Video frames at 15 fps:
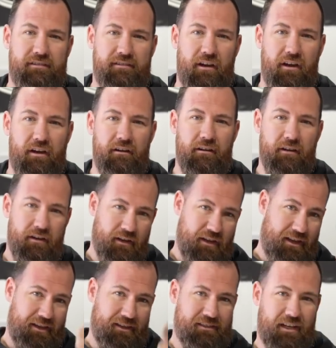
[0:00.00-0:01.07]
so
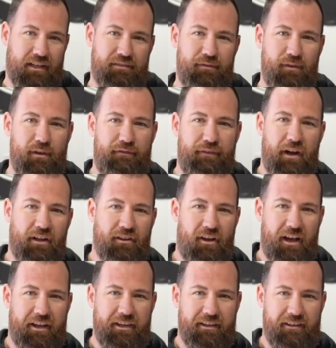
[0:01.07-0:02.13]
sucks for you if you don't
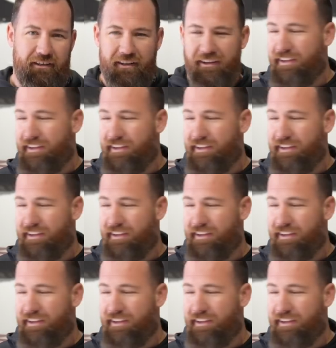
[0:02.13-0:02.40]
like it.